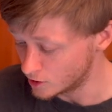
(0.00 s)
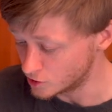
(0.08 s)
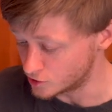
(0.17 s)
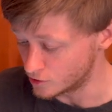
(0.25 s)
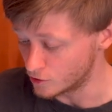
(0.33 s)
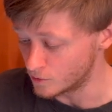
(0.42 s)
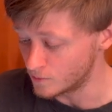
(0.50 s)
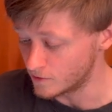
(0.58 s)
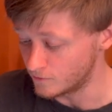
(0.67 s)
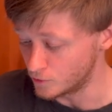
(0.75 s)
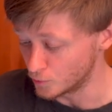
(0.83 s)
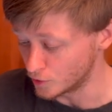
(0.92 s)
So if
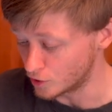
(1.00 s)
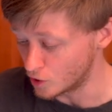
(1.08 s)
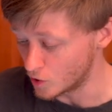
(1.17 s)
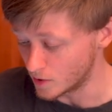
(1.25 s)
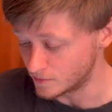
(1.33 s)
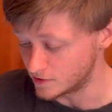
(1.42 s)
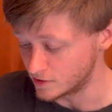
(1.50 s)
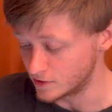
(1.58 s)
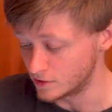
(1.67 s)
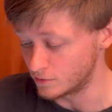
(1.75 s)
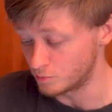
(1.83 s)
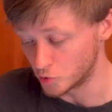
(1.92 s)
you were to go up
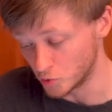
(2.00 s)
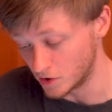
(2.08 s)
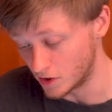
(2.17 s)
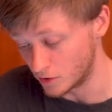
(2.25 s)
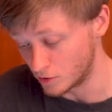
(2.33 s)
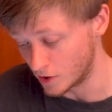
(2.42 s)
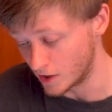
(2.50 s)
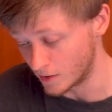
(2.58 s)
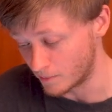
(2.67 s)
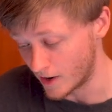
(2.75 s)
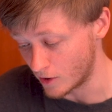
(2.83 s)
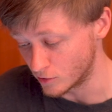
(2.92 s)
to 300
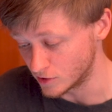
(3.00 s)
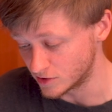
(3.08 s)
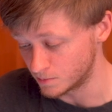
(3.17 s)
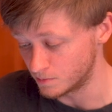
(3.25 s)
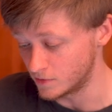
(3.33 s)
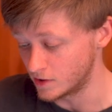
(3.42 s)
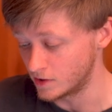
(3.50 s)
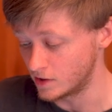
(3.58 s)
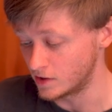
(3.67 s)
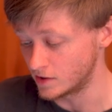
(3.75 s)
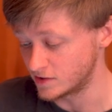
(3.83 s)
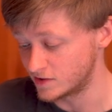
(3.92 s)
amp hours, then
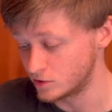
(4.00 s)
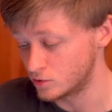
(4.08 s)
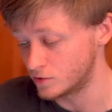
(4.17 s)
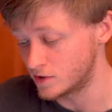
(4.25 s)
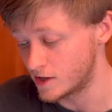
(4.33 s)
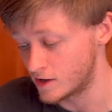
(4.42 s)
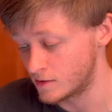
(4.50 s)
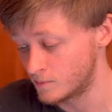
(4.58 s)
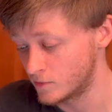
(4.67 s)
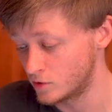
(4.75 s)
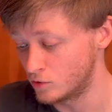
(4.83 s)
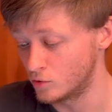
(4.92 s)
in a single
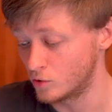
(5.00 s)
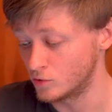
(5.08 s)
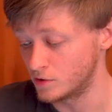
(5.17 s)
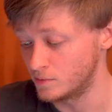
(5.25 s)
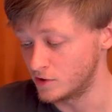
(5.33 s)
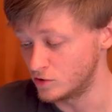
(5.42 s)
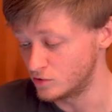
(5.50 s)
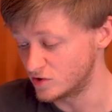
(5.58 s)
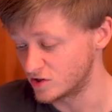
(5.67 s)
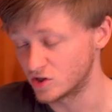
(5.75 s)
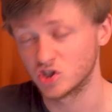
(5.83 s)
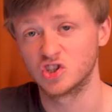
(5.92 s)
day, you'd only be
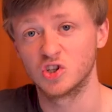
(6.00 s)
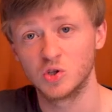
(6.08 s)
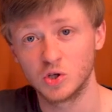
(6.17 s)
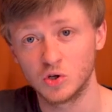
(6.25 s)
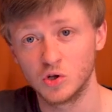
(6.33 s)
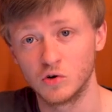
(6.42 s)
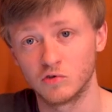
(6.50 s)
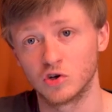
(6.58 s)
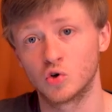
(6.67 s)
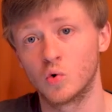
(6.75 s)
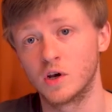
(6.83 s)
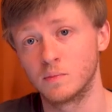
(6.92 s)
using just a little over
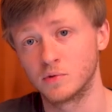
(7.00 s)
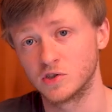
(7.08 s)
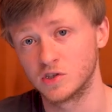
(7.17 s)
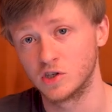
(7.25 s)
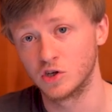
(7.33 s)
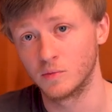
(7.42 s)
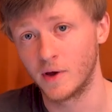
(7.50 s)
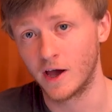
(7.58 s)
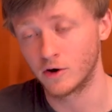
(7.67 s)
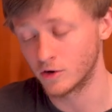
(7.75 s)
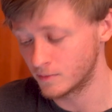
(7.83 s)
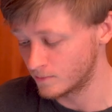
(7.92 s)
20% of your
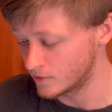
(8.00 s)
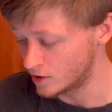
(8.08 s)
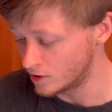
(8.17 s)
battery.